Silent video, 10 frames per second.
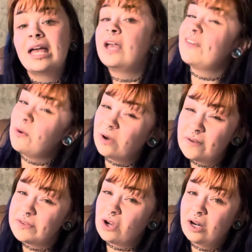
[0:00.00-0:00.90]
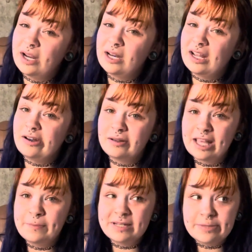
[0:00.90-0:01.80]
if I would have started in
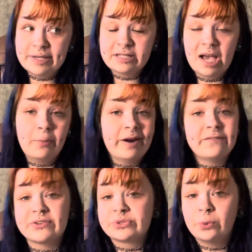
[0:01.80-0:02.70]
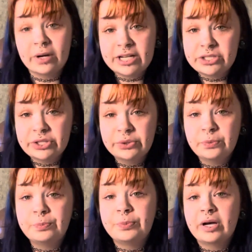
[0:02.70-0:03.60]
like pandemic time when I first wanted
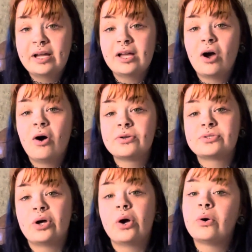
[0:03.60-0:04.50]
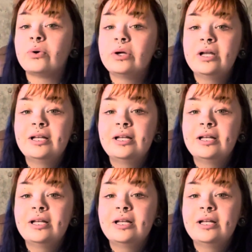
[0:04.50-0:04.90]
to, but also,